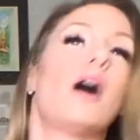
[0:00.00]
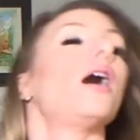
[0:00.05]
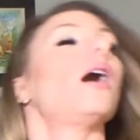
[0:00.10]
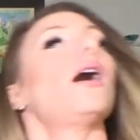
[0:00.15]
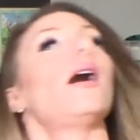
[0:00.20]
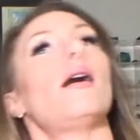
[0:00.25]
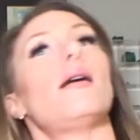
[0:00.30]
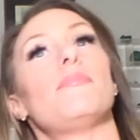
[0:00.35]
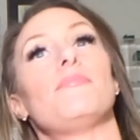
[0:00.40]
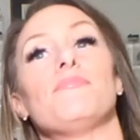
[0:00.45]

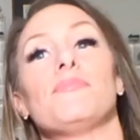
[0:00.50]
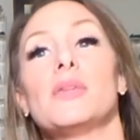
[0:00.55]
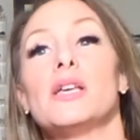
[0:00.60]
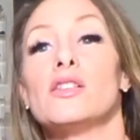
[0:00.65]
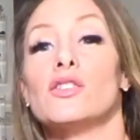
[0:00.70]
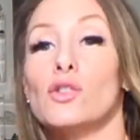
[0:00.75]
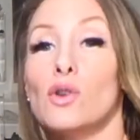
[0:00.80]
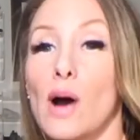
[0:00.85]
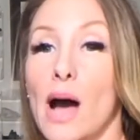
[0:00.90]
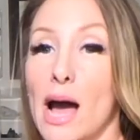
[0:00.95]
Um,
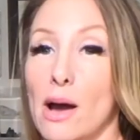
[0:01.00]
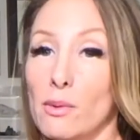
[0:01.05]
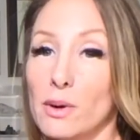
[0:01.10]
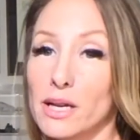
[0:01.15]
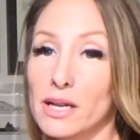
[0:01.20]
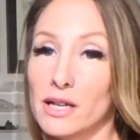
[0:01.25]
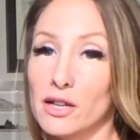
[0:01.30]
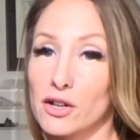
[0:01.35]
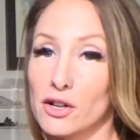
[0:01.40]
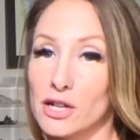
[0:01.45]
so I
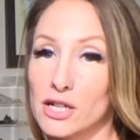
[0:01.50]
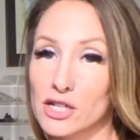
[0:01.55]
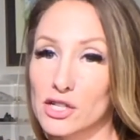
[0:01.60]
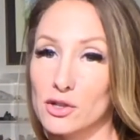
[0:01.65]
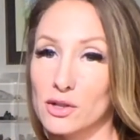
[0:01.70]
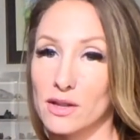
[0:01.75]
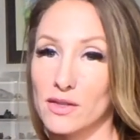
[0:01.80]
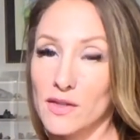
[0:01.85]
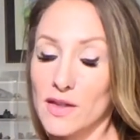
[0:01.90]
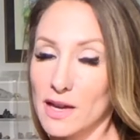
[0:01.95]
would encourage
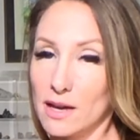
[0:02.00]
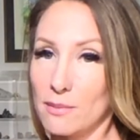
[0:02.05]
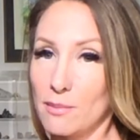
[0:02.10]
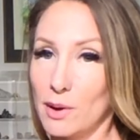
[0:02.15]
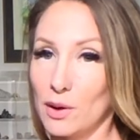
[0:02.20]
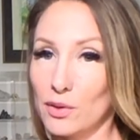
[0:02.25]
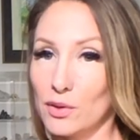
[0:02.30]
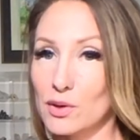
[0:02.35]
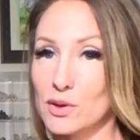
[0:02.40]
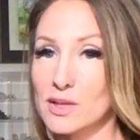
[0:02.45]
you to think
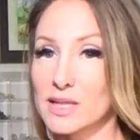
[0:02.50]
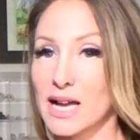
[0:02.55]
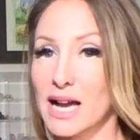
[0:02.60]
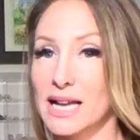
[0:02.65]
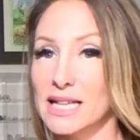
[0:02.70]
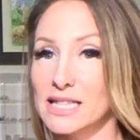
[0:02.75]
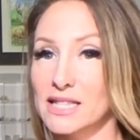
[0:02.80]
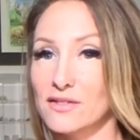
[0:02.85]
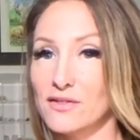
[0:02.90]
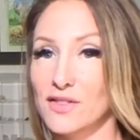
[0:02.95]
about those
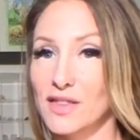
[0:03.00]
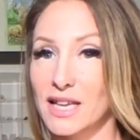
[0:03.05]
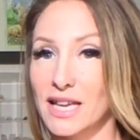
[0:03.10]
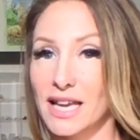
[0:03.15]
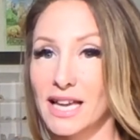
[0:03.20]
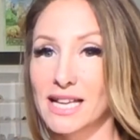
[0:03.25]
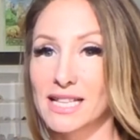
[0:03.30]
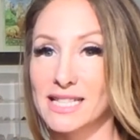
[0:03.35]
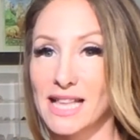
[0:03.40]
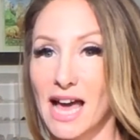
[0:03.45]
kinds of
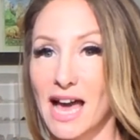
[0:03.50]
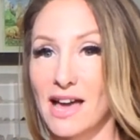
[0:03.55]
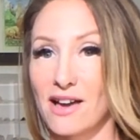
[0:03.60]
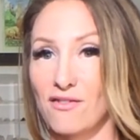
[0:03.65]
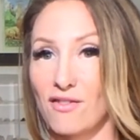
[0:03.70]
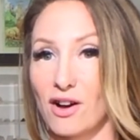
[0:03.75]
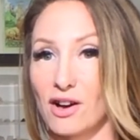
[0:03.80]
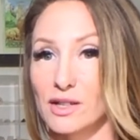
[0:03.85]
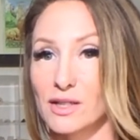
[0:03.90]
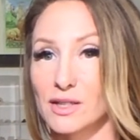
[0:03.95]
things. I
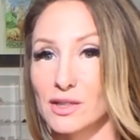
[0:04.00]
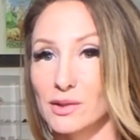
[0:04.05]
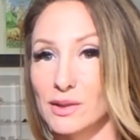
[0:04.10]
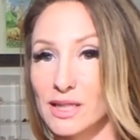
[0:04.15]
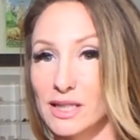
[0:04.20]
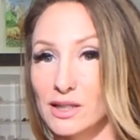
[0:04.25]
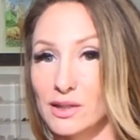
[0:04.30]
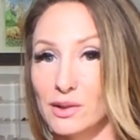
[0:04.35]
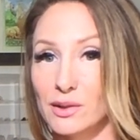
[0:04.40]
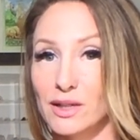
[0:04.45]
have also
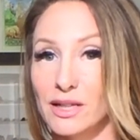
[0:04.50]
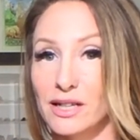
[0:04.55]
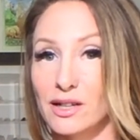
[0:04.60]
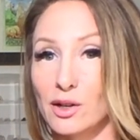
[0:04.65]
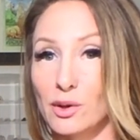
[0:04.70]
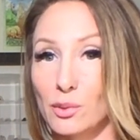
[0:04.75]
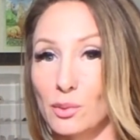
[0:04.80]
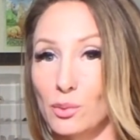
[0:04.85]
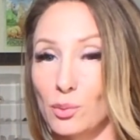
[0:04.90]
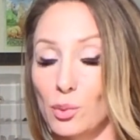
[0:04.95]
included
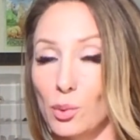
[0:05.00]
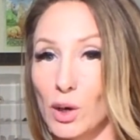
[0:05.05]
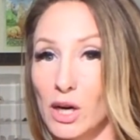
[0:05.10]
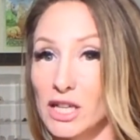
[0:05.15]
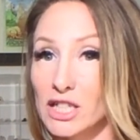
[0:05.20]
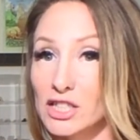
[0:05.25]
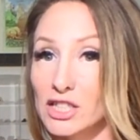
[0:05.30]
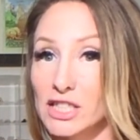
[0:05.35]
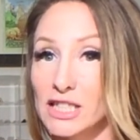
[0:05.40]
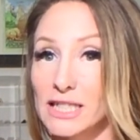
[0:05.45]
a
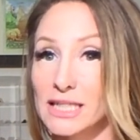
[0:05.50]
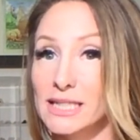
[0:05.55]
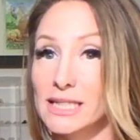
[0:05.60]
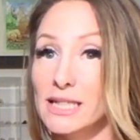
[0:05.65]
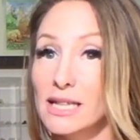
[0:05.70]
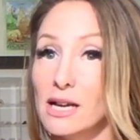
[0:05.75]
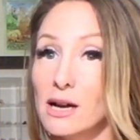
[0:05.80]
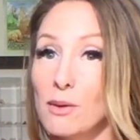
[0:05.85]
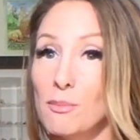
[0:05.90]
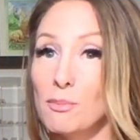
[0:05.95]
worksheet
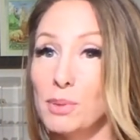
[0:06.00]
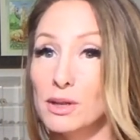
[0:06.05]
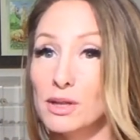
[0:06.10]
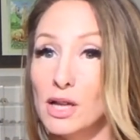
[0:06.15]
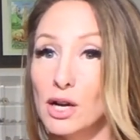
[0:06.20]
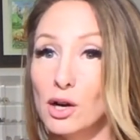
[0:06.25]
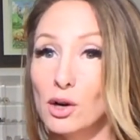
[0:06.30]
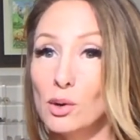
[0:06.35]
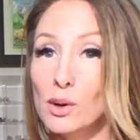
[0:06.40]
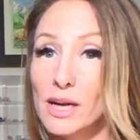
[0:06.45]

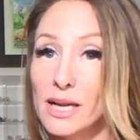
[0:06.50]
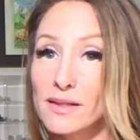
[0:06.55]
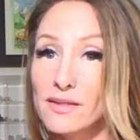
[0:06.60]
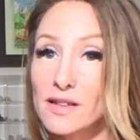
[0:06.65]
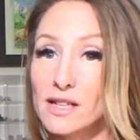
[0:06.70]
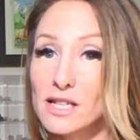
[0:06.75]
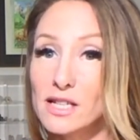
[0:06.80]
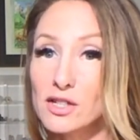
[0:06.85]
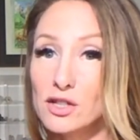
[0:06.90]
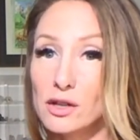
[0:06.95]
below in
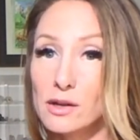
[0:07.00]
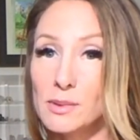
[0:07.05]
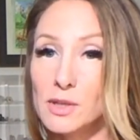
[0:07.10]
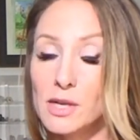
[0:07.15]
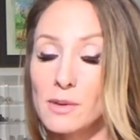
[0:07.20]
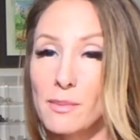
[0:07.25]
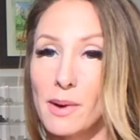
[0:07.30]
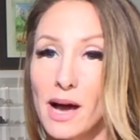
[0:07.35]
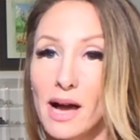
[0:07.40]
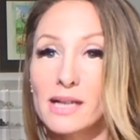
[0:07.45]
the
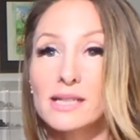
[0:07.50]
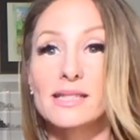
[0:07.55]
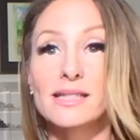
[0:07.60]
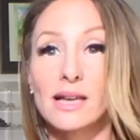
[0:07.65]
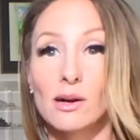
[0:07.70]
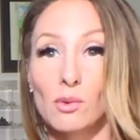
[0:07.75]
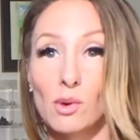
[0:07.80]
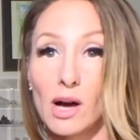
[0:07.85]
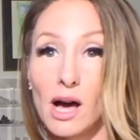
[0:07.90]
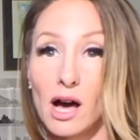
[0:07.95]
description box
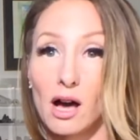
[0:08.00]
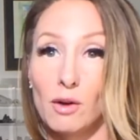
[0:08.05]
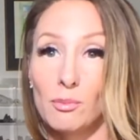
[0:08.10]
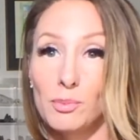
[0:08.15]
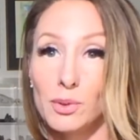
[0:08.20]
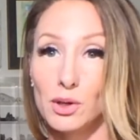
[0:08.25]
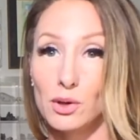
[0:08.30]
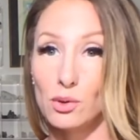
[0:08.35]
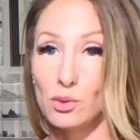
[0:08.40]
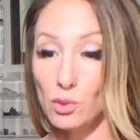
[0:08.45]
that will
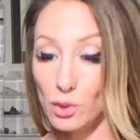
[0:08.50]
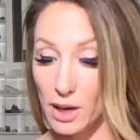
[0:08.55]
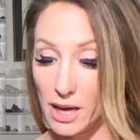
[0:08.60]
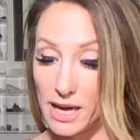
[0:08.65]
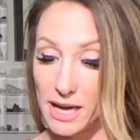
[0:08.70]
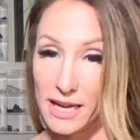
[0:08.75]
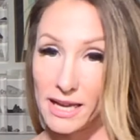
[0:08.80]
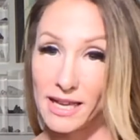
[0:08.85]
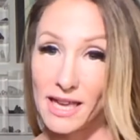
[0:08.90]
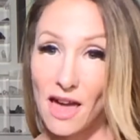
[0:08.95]
help you
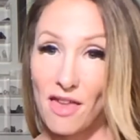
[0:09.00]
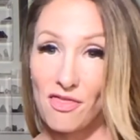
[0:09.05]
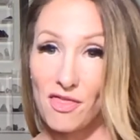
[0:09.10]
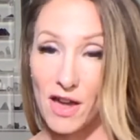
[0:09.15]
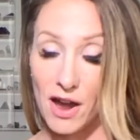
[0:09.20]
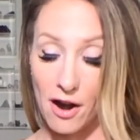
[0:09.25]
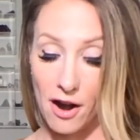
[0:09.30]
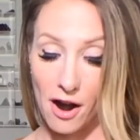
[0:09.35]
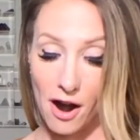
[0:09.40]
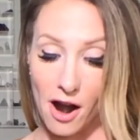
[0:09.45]
get
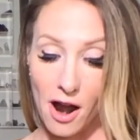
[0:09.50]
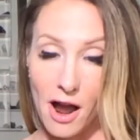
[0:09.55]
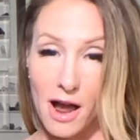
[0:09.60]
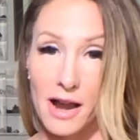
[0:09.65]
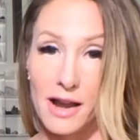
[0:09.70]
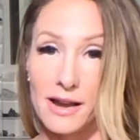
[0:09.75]
there.